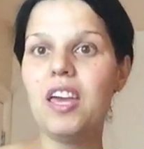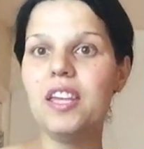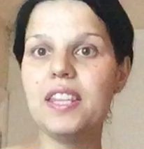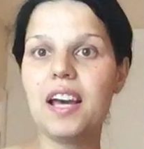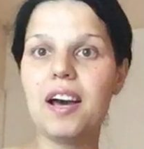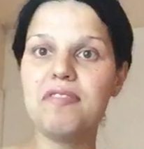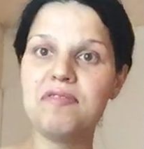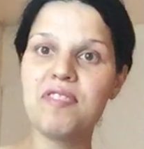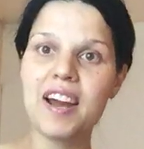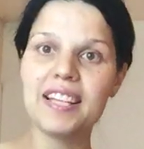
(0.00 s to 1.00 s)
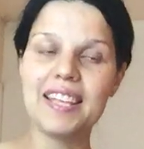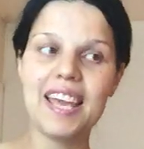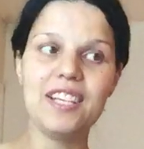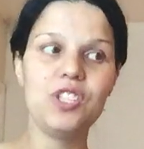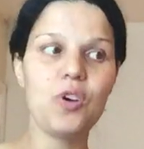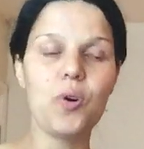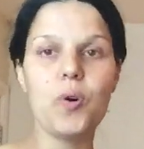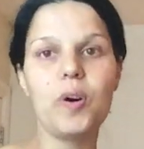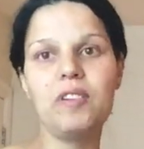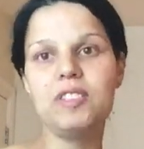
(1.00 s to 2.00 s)
in Friday,
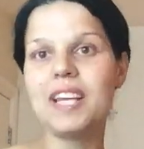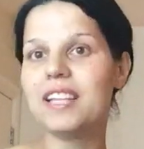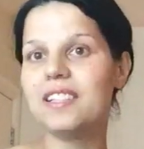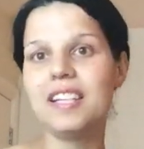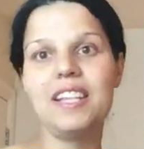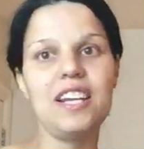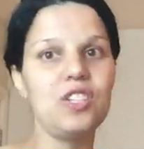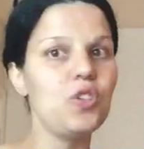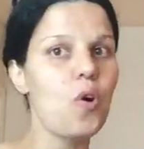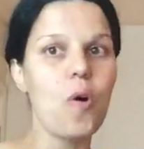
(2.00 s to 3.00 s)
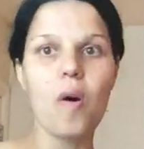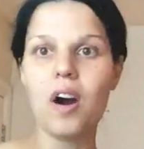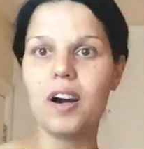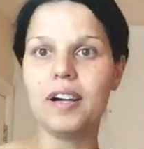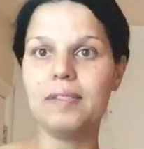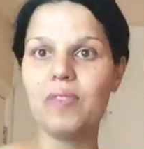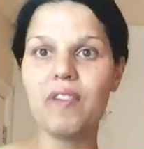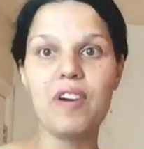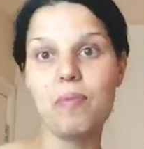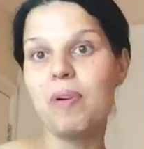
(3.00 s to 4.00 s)
so Saturday there is no
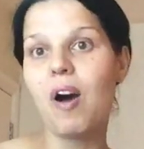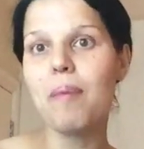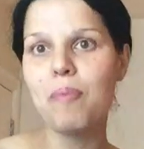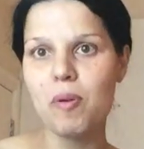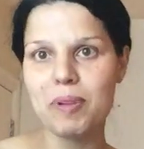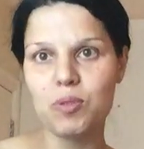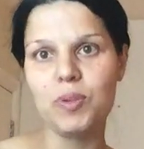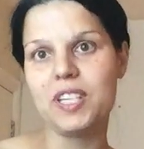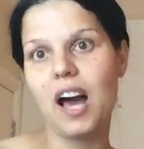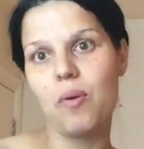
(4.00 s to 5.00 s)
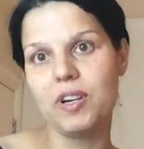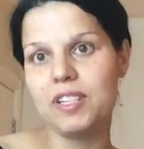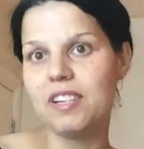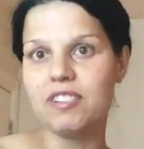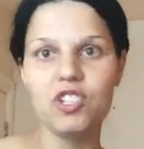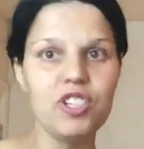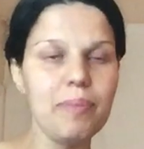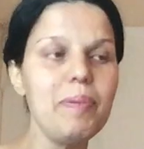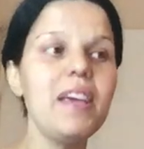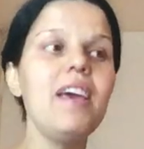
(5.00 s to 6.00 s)
available appointments with our nearest
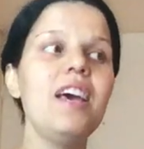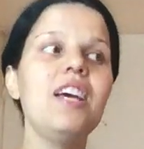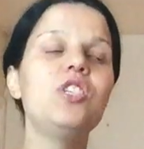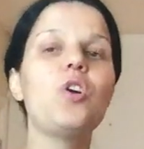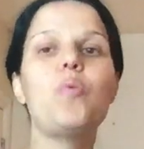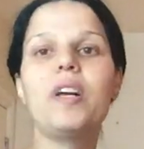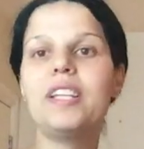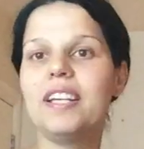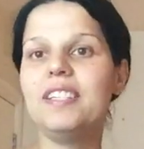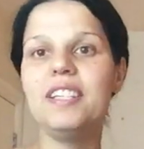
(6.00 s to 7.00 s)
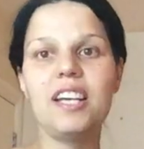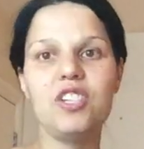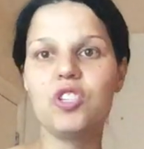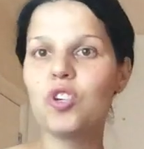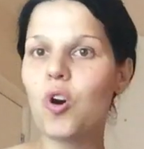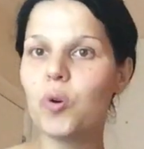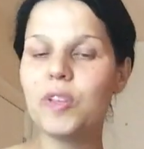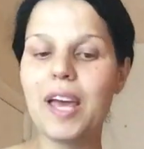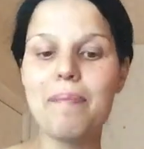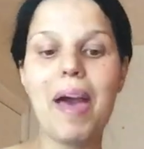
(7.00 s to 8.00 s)
GP. So what I did, I just
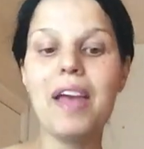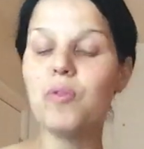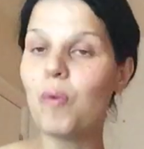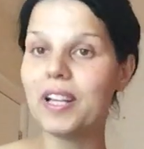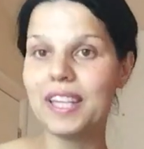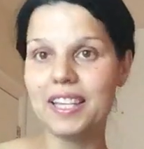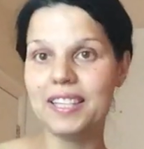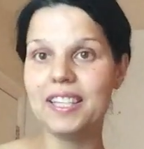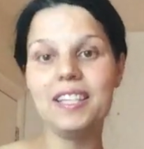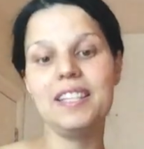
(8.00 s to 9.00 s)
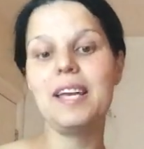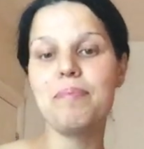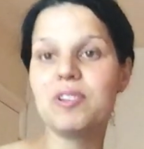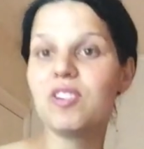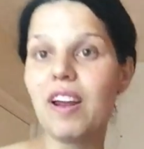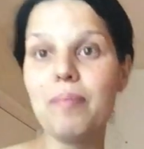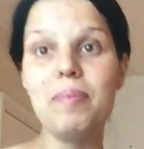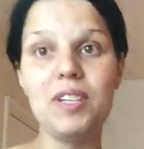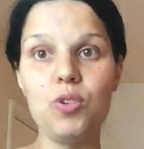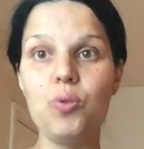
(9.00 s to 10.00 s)
called them, and what they did, they prescribed
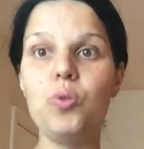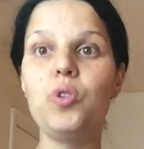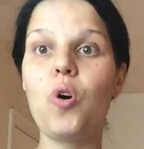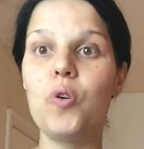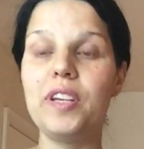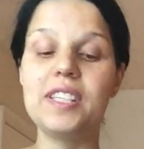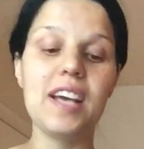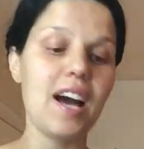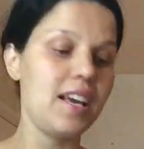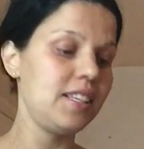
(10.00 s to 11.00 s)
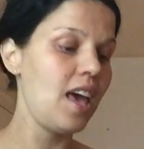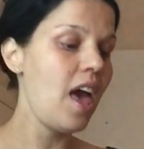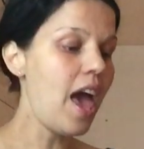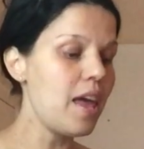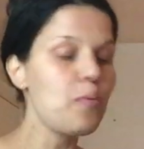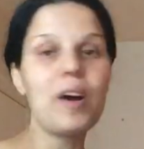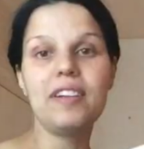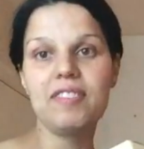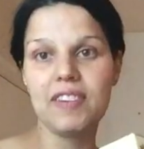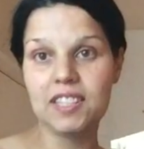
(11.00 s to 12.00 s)
me 2 tonics, guys, and one
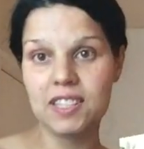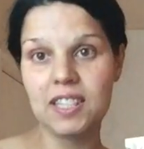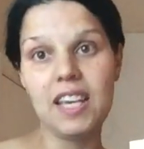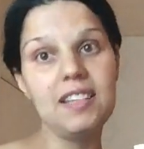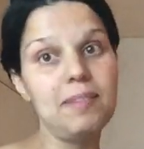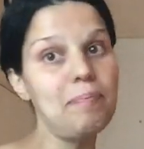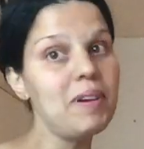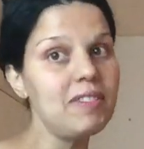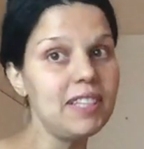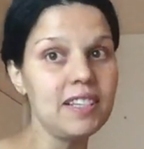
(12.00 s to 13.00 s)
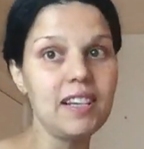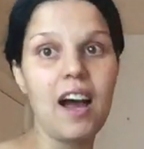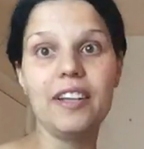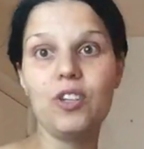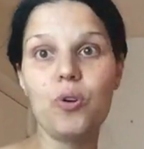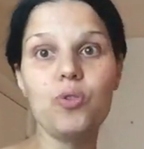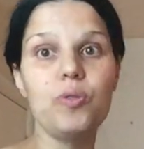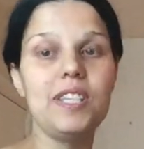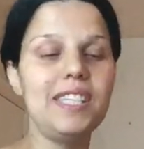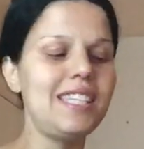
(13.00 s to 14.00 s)
of these is Bitten. I told you
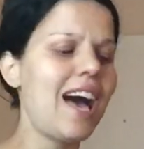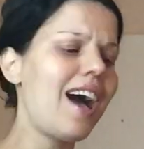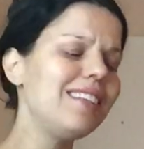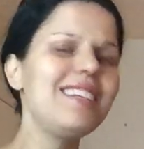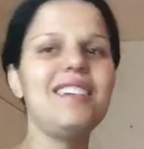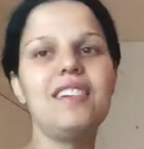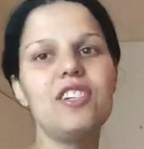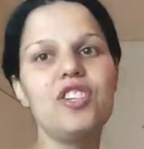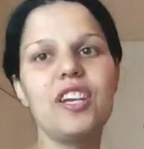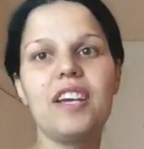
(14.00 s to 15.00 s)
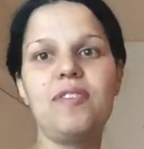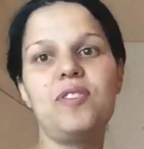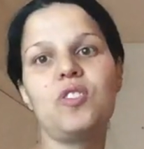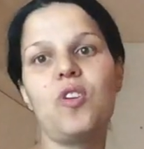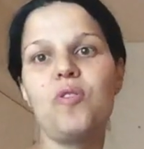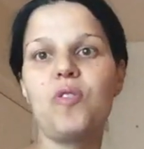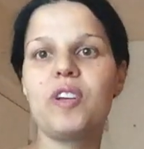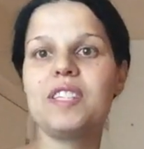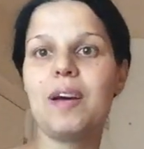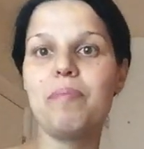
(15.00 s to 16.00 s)
this is anti-allergic. So for
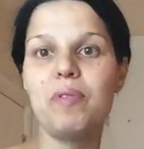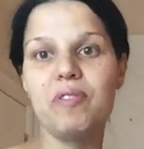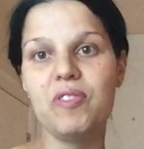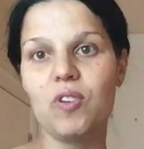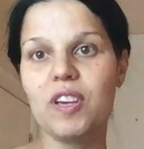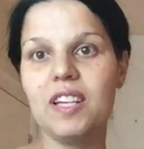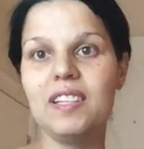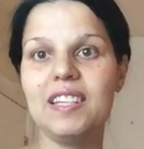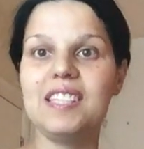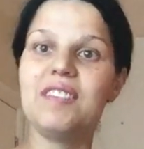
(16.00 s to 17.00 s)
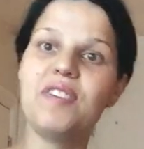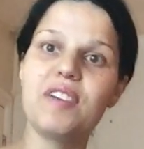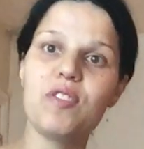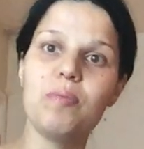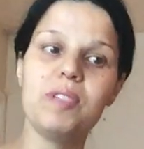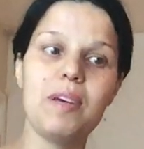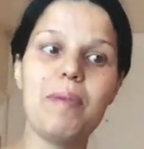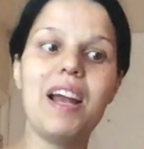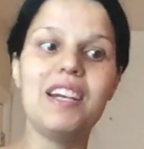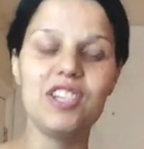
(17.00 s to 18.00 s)
example, if your kid is suffering from
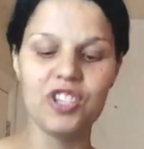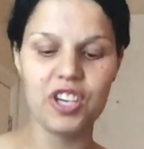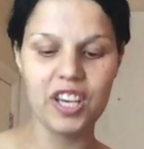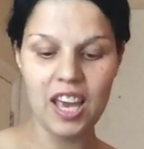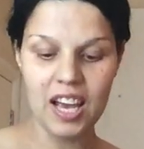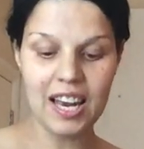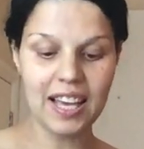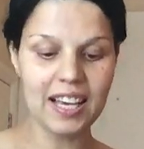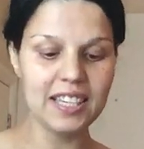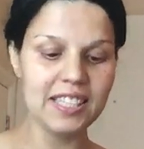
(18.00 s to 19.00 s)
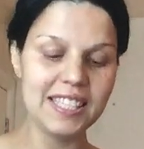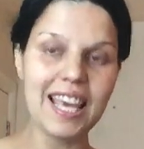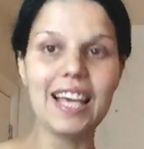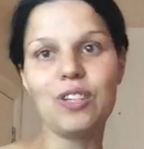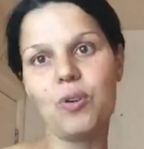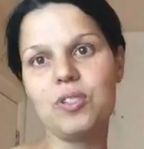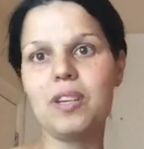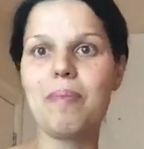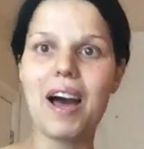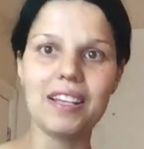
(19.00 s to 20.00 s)
some allergy like insect or
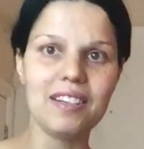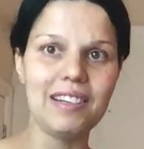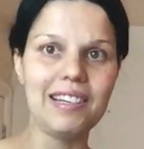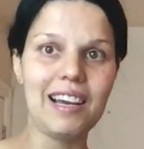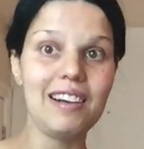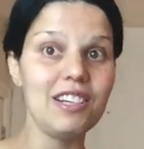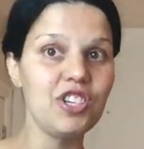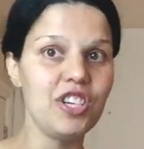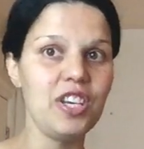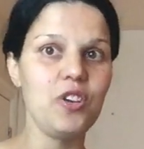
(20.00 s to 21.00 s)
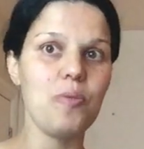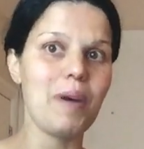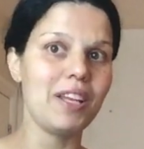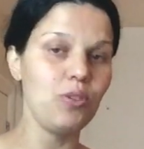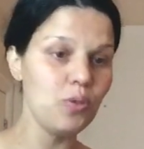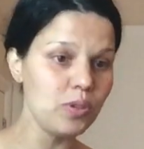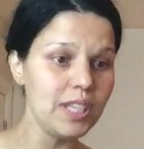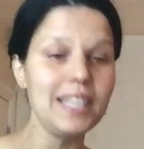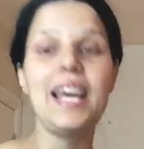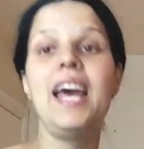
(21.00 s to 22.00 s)
some other allergy, you might use
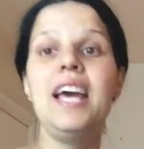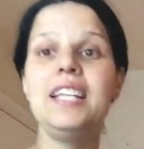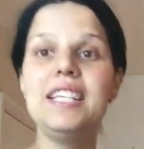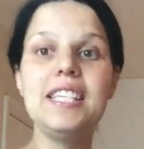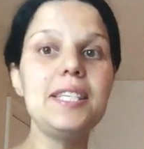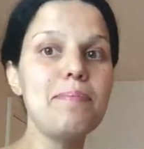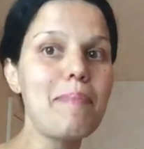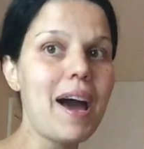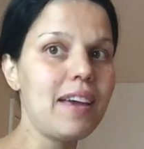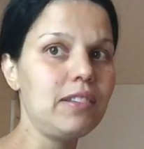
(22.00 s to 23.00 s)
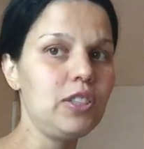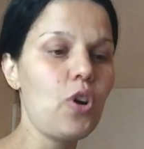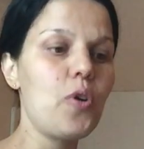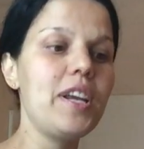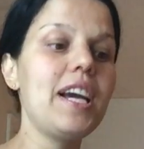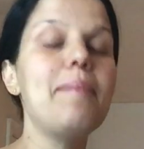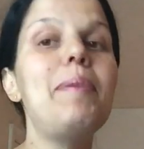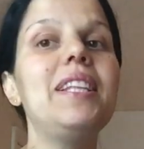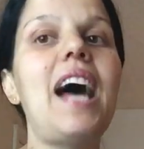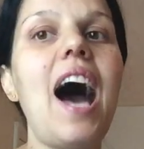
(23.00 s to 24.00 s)
it. This is mild tonic.
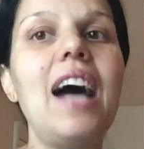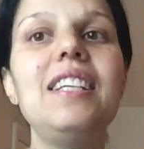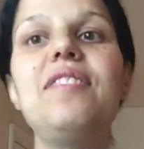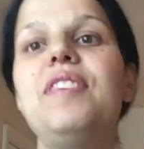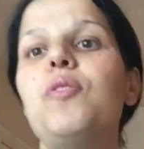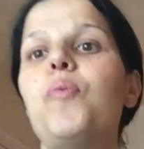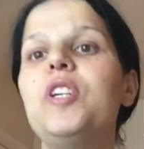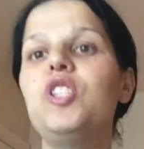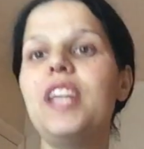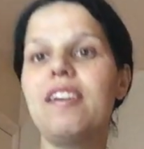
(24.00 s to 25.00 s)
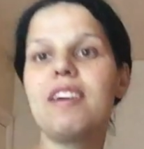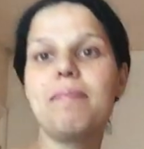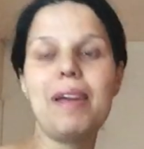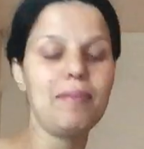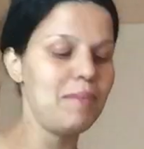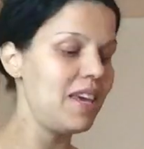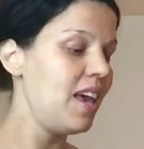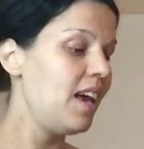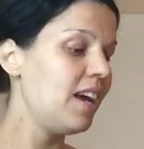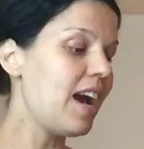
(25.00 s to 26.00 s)
But the other thing which they recommend me,
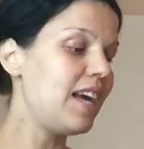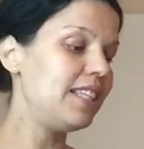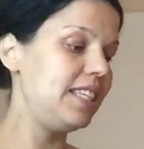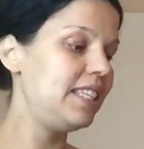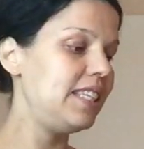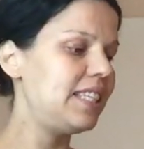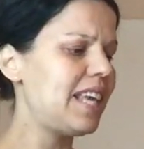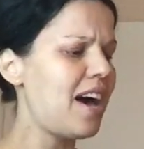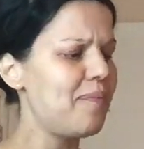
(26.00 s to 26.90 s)
guys, this is